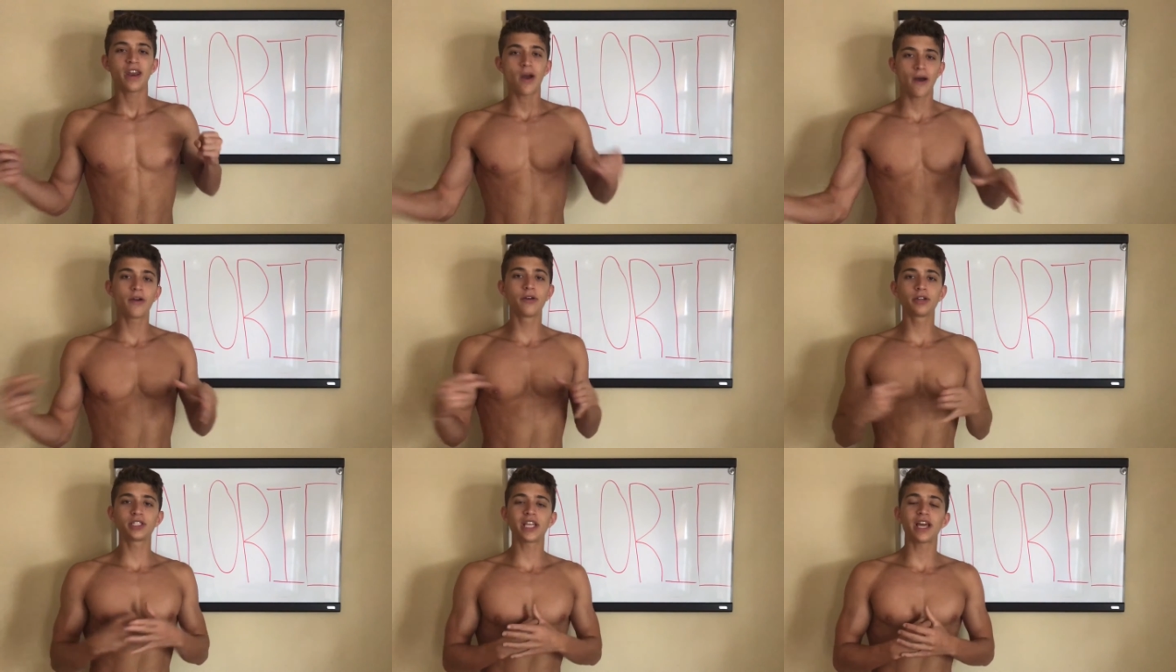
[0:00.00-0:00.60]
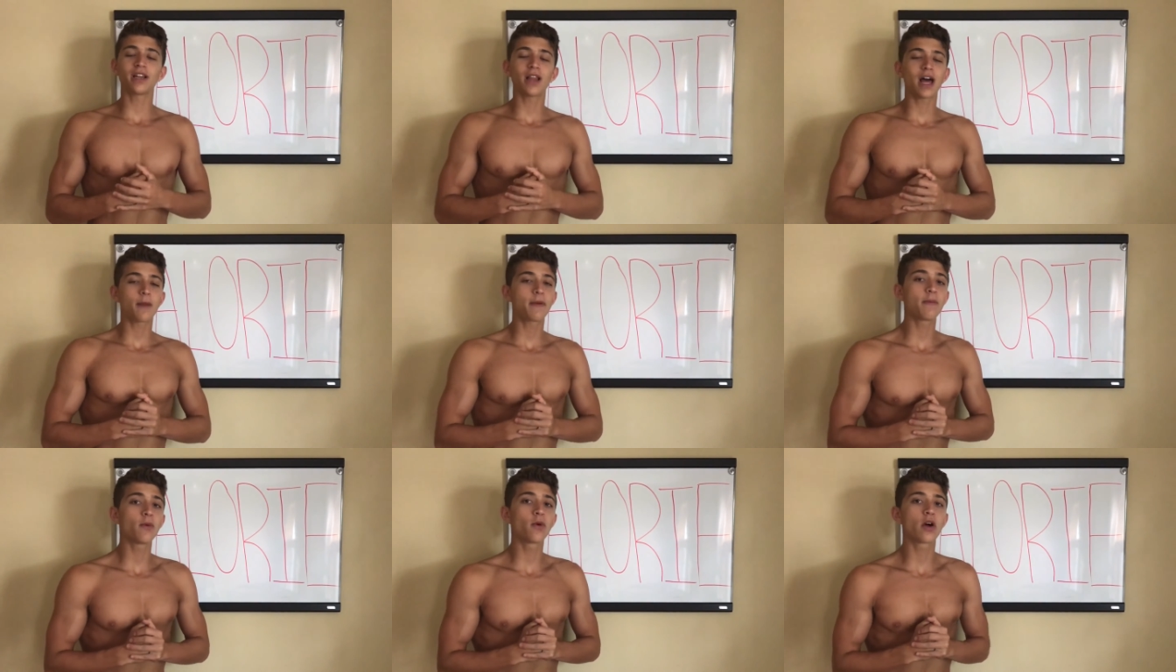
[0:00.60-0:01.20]
Now I understand a lot
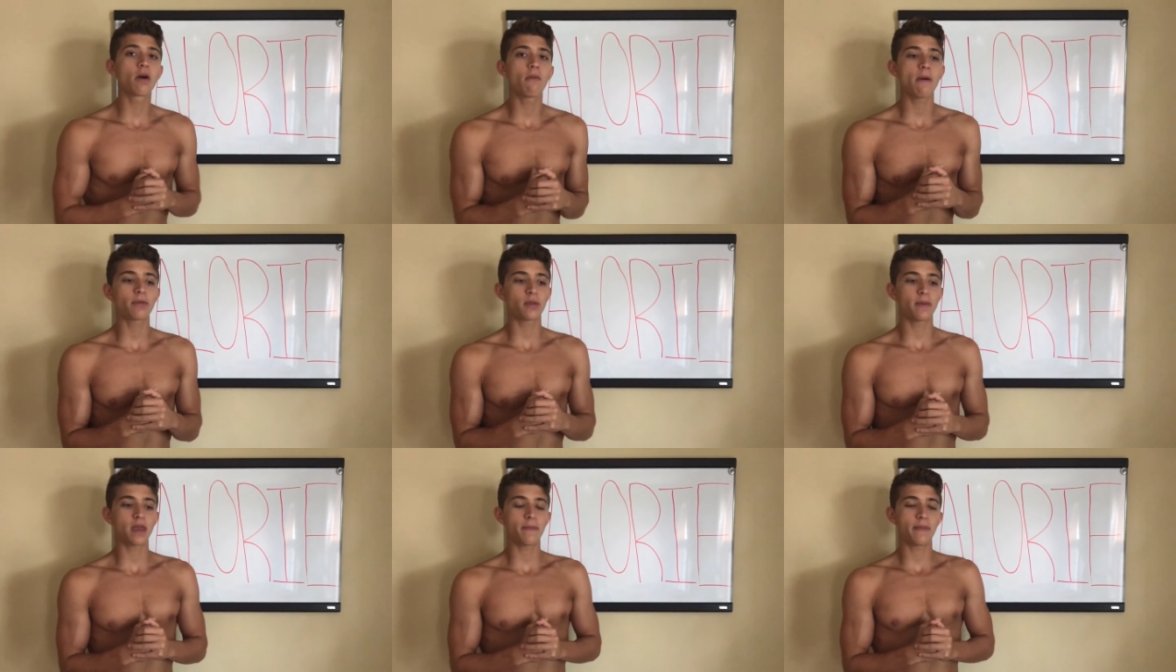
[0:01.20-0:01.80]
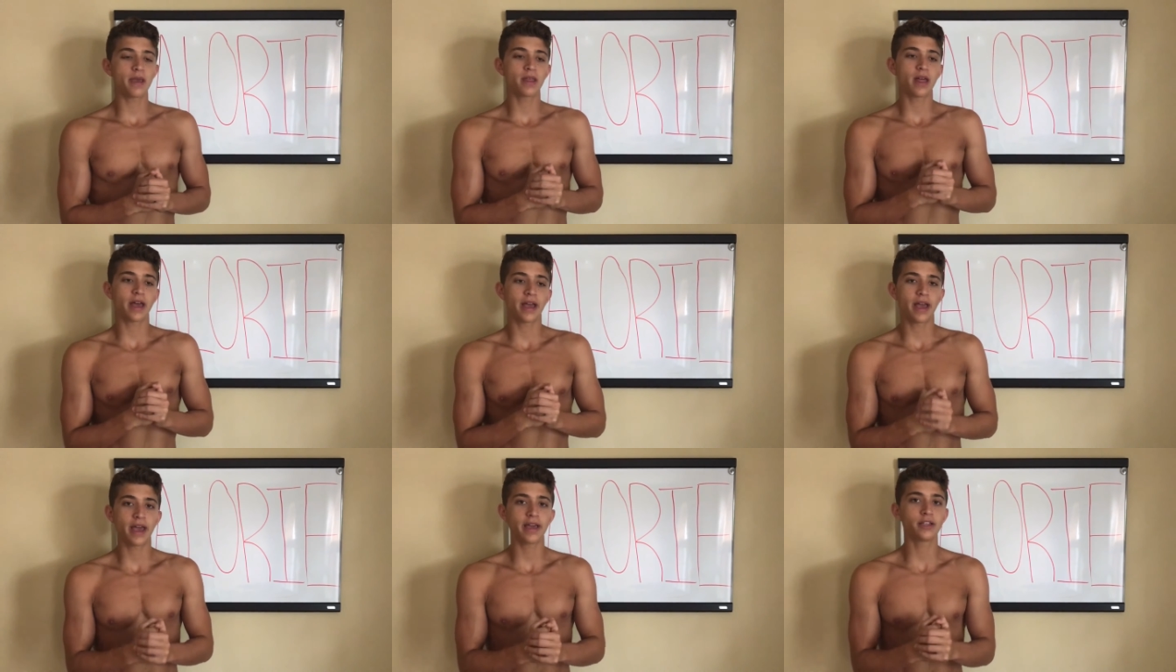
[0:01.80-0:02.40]
of people will come up to me and be
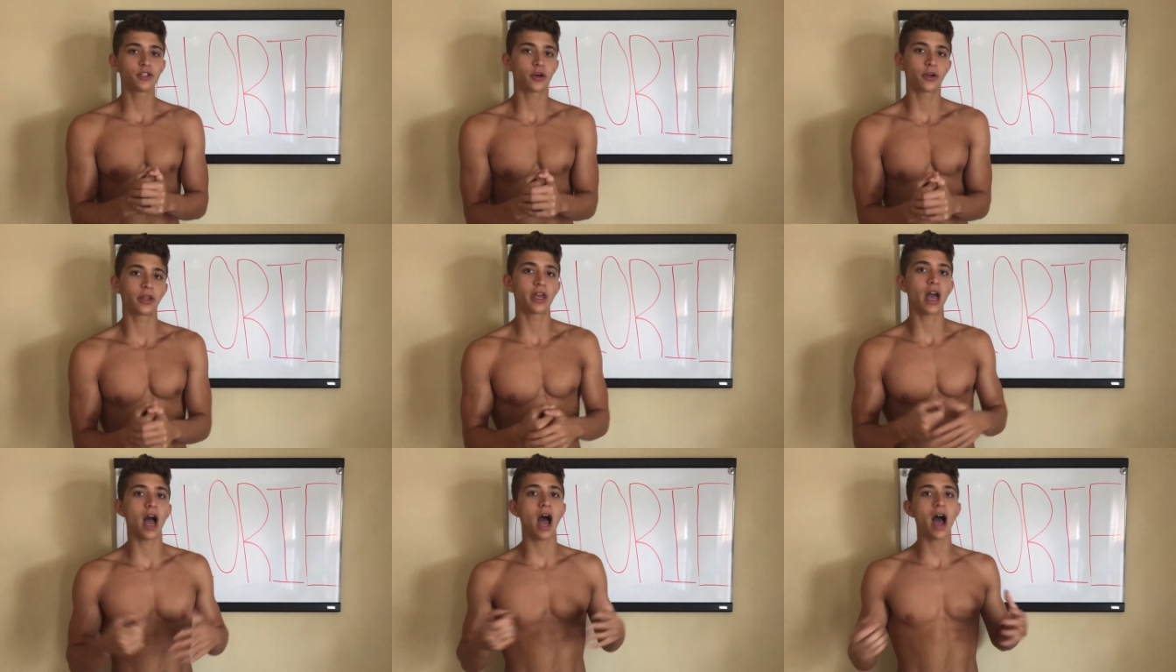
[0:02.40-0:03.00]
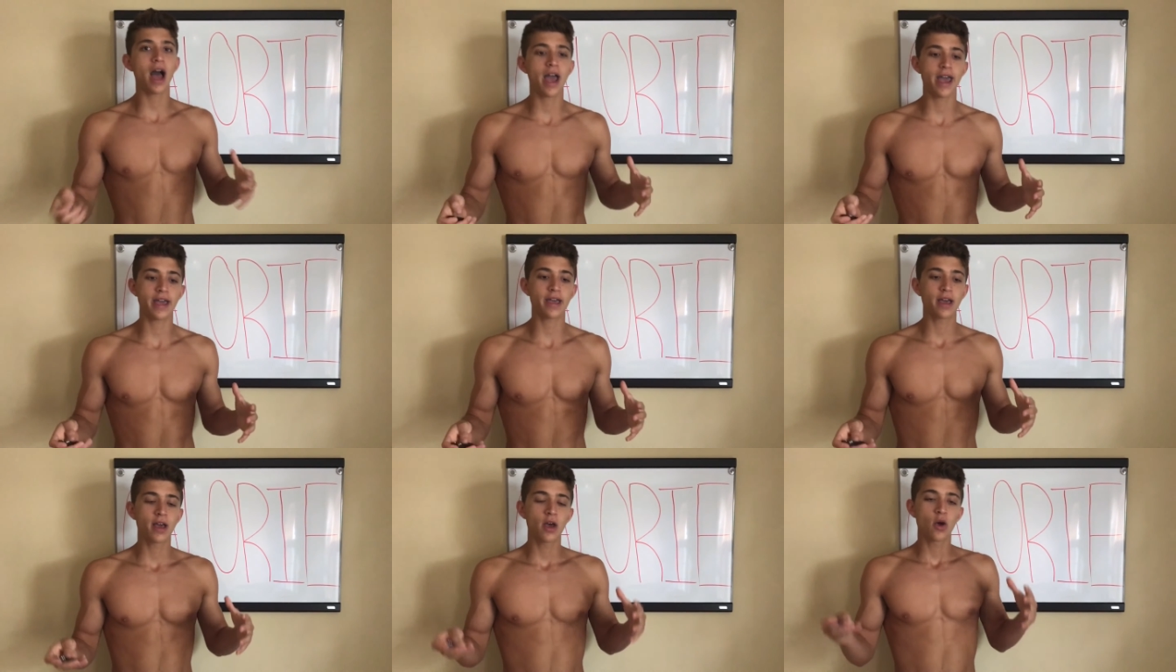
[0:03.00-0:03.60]
like, "Hey Charlie,
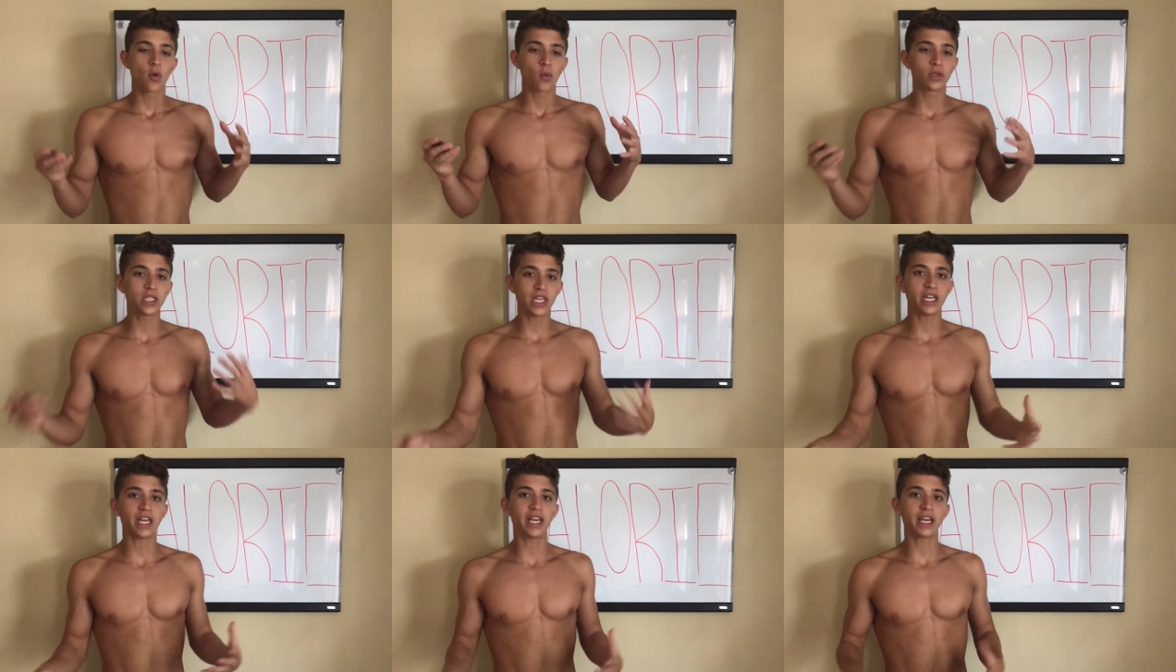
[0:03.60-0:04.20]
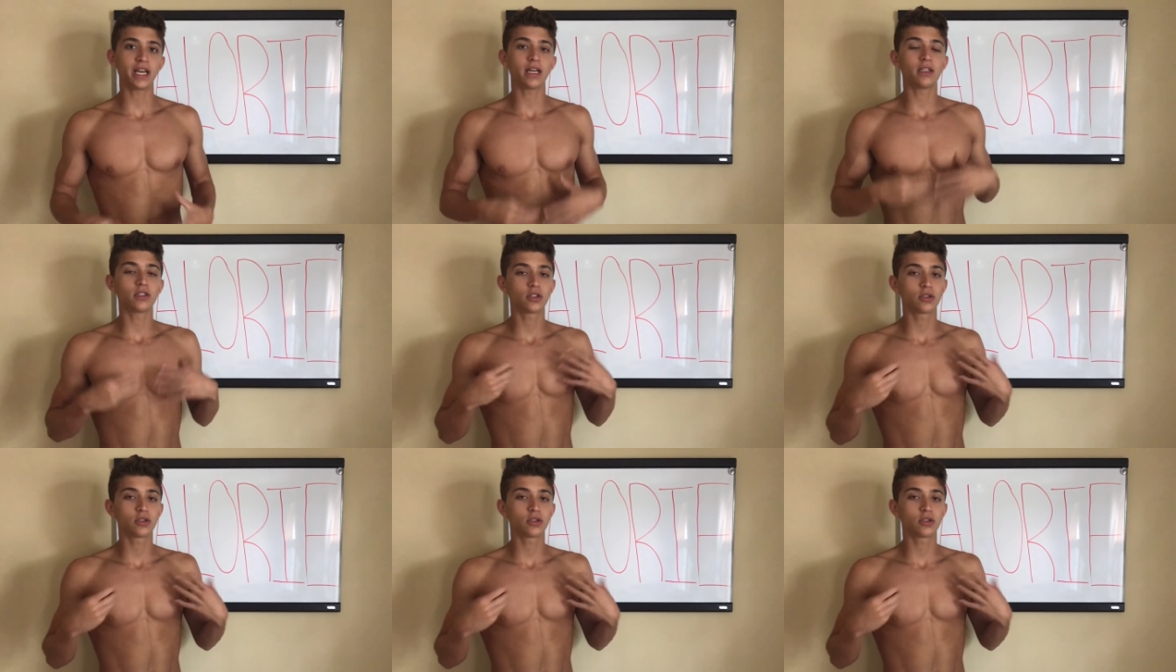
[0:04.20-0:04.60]
I was eating